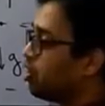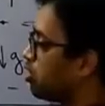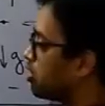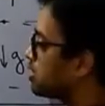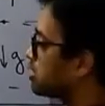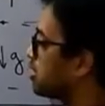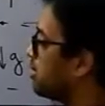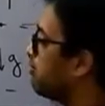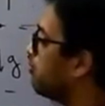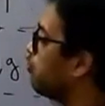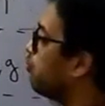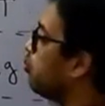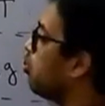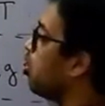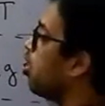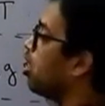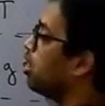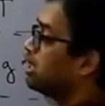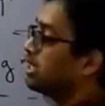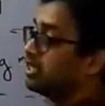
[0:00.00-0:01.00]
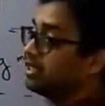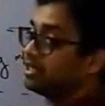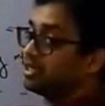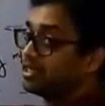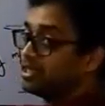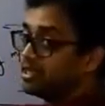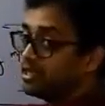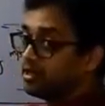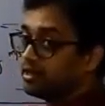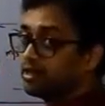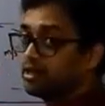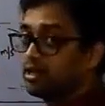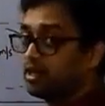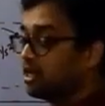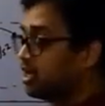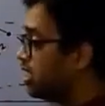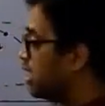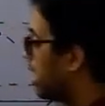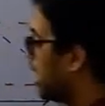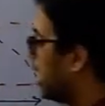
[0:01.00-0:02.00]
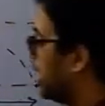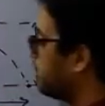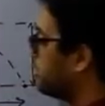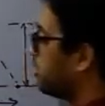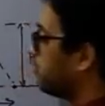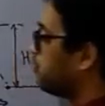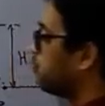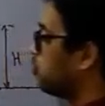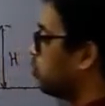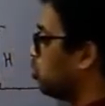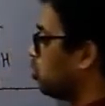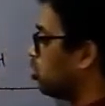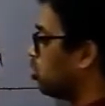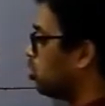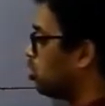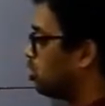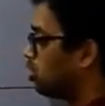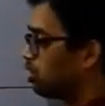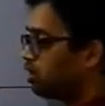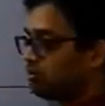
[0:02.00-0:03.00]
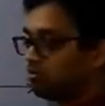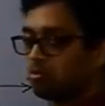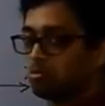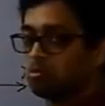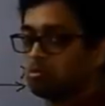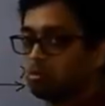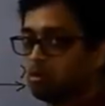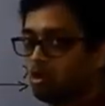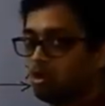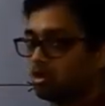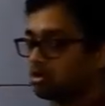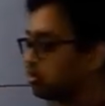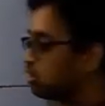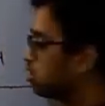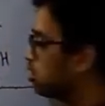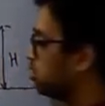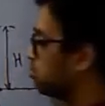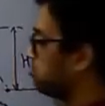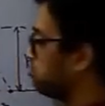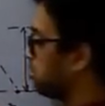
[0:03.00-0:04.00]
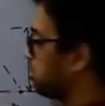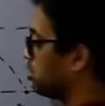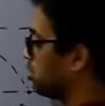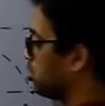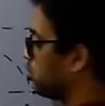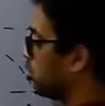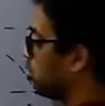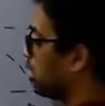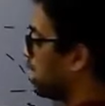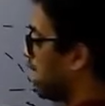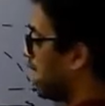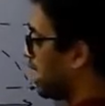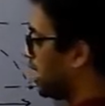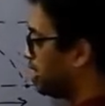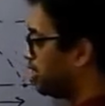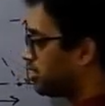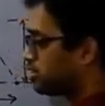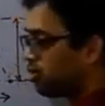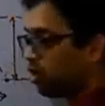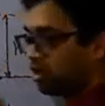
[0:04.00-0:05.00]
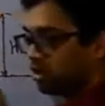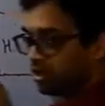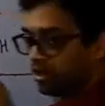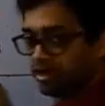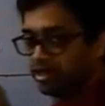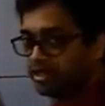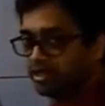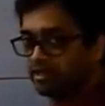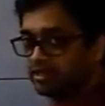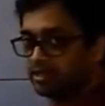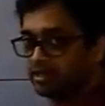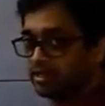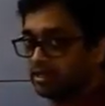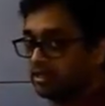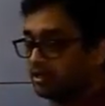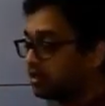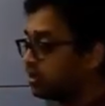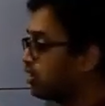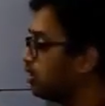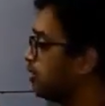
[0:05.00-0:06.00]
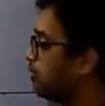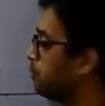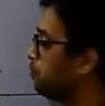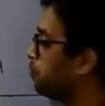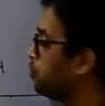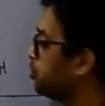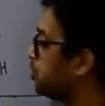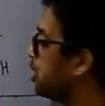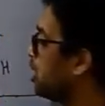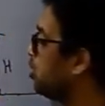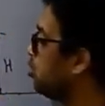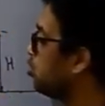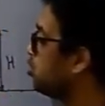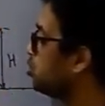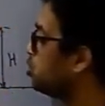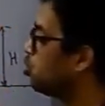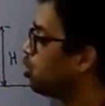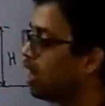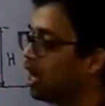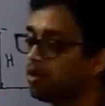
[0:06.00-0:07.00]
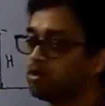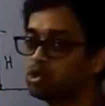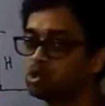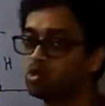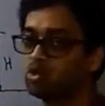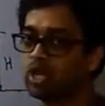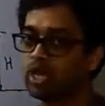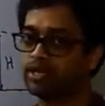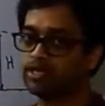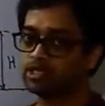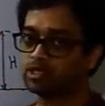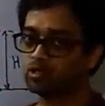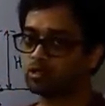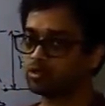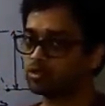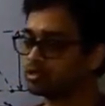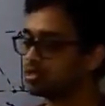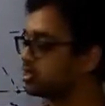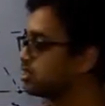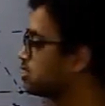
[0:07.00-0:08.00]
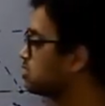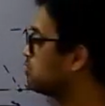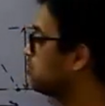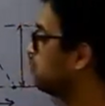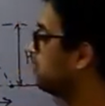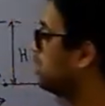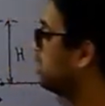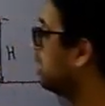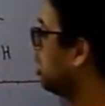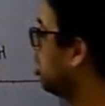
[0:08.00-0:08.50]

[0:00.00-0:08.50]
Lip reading: or some wall in here, and the floor or the land is already in here. Now you have two light sources. One